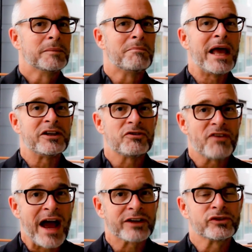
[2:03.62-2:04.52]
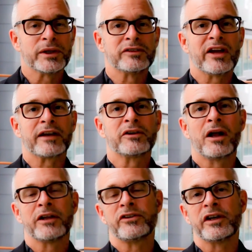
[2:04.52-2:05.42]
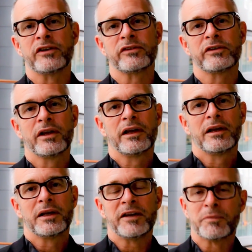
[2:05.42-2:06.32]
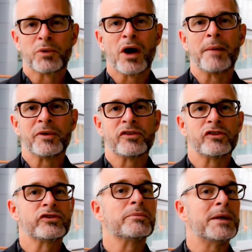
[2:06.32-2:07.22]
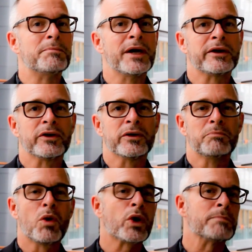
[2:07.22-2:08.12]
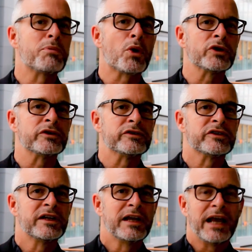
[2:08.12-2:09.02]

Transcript: manufacturing technology is even promises to be bigger, more important,